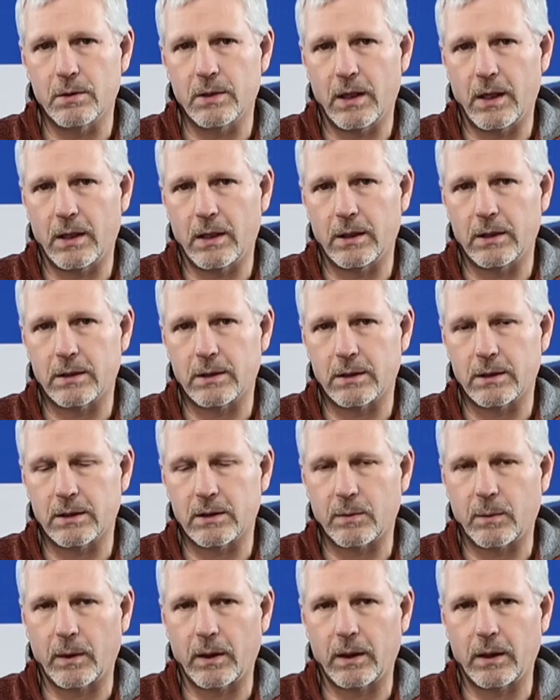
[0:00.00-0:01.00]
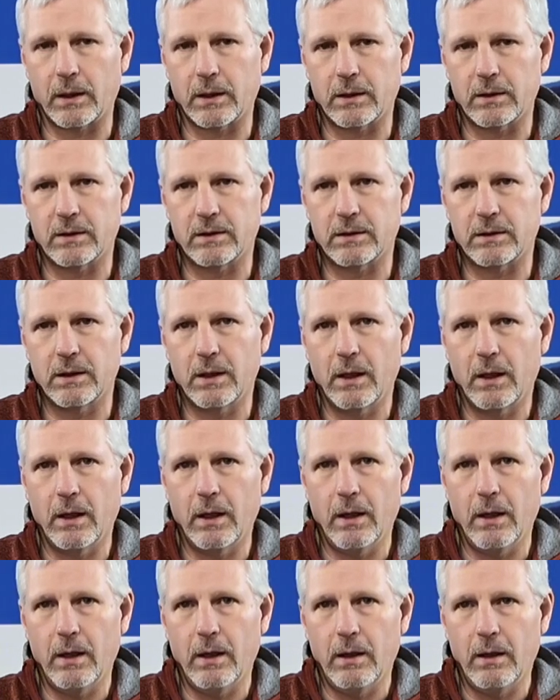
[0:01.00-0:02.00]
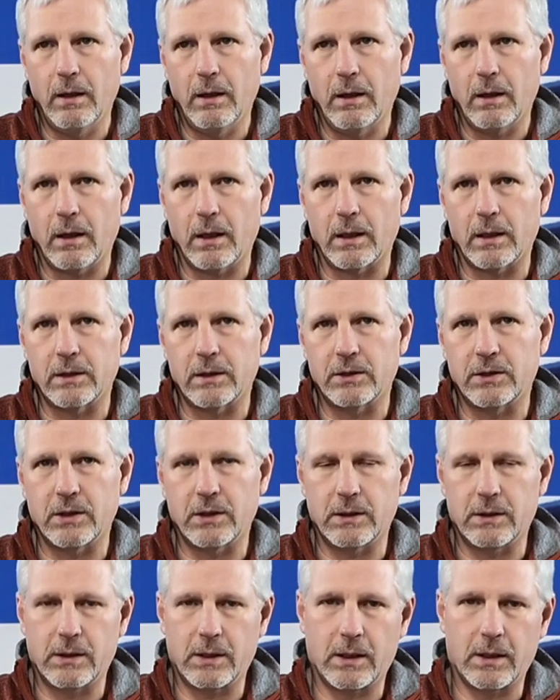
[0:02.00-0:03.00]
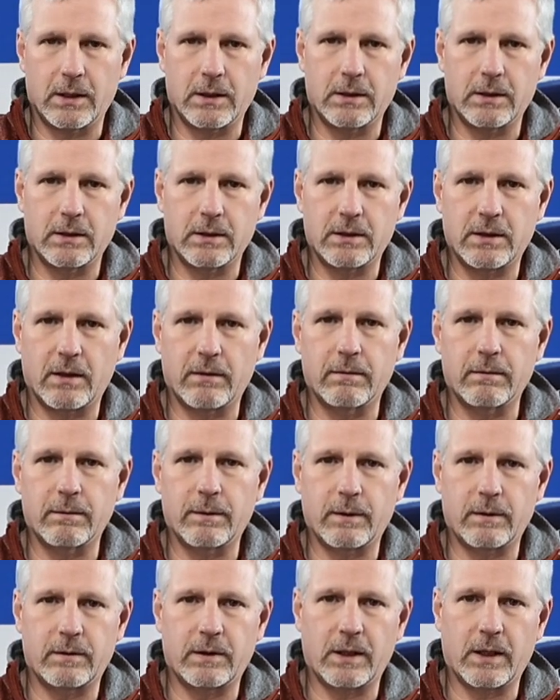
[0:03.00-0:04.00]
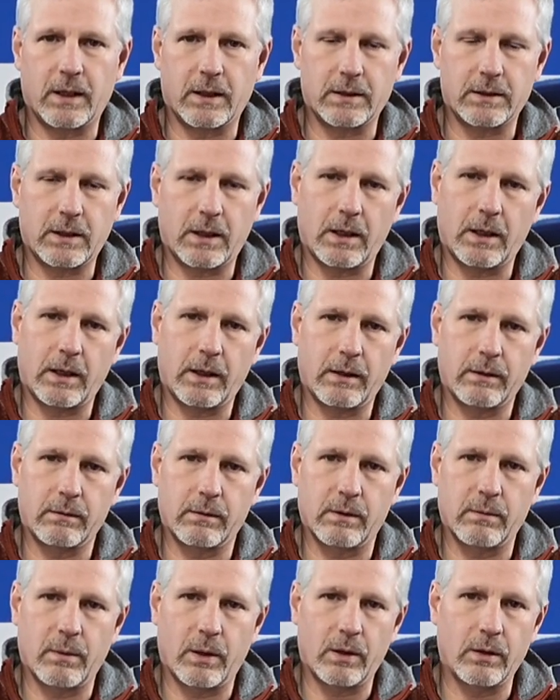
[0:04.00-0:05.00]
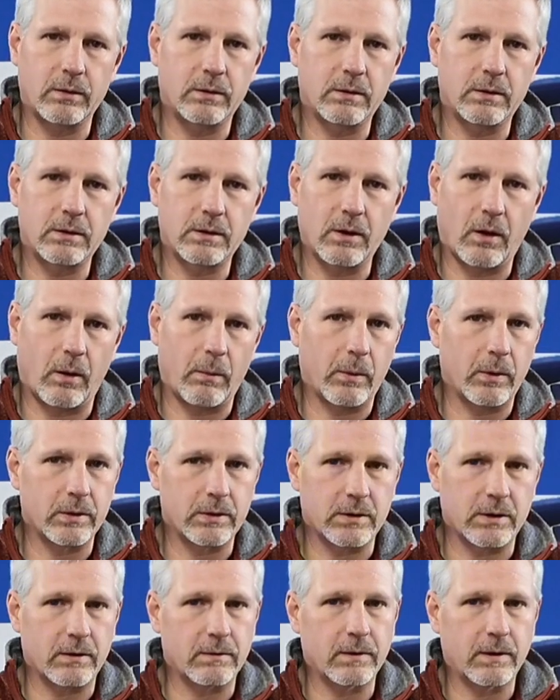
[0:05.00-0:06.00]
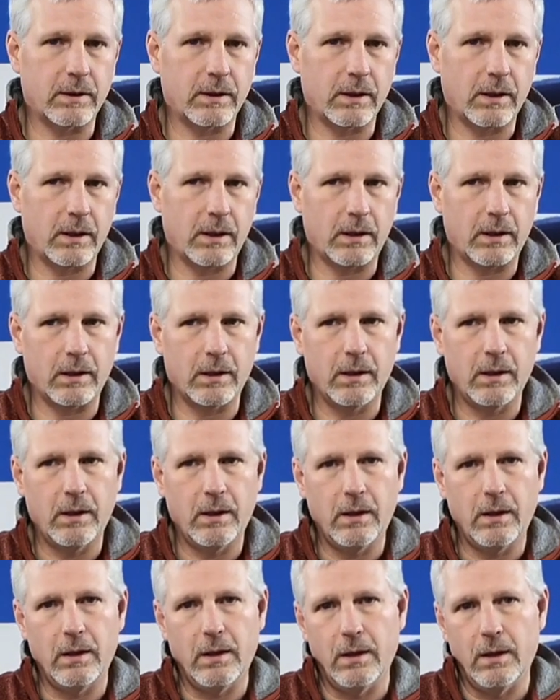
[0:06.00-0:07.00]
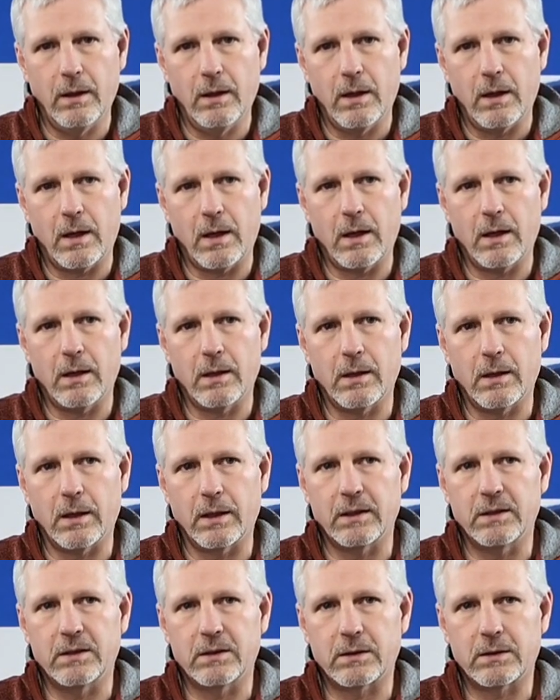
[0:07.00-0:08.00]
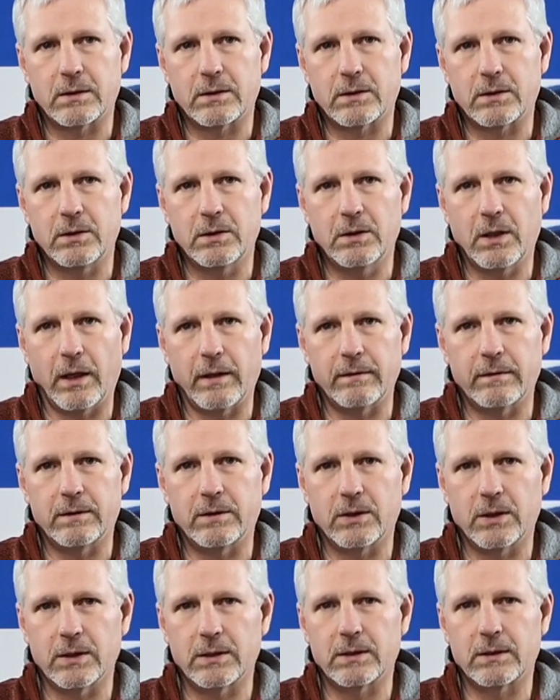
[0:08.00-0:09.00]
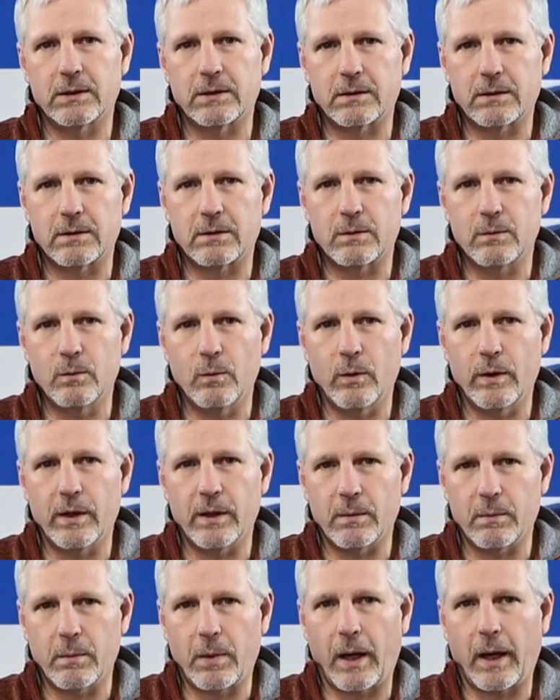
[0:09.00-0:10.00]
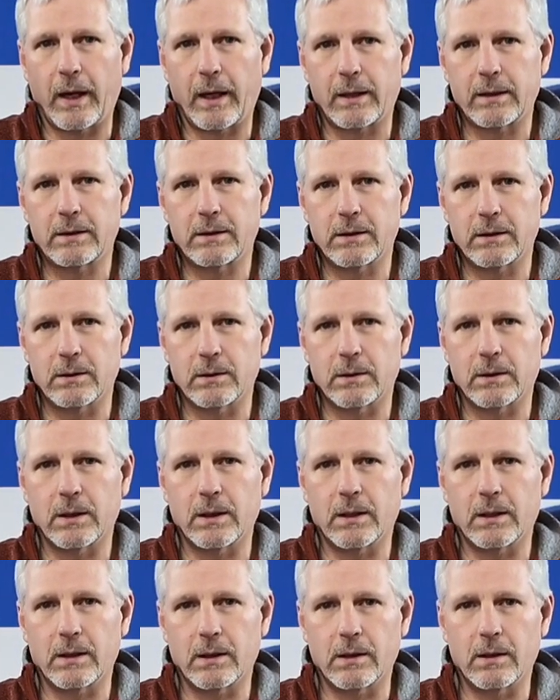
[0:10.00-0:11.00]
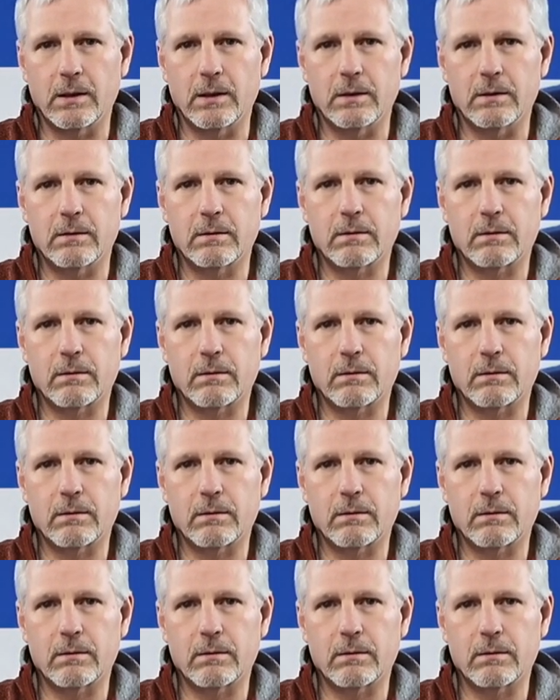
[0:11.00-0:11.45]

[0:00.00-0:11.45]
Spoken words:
10-inch displays, GTN 750XI, remote almost everything, and I just went back to thinking,